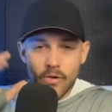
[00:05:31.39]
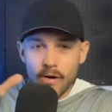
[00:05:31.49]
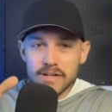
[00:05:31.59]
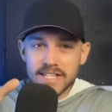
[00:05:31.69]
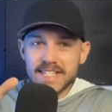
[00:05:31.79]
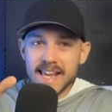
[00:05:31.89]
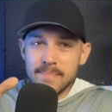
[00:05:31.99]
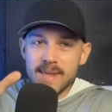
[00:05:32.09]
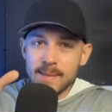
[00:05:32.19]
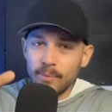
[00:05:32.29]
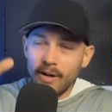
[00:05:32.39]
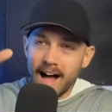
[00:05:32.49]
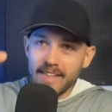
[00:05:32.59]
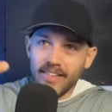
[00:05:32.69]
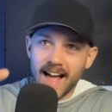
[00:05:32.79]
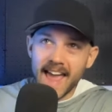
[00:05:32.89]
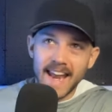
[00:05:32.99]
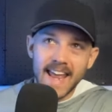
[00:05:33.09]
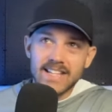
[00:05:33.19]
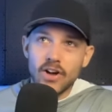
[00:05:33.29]
you always see people
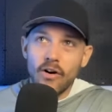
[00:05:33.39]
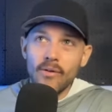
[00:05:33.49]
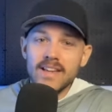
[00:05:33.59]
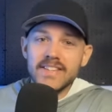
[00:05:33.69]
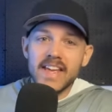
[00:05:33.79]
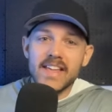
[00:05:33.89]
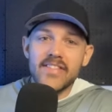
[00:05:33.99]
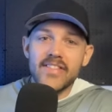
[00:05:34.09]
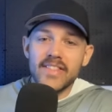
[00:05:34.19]
online and it's always like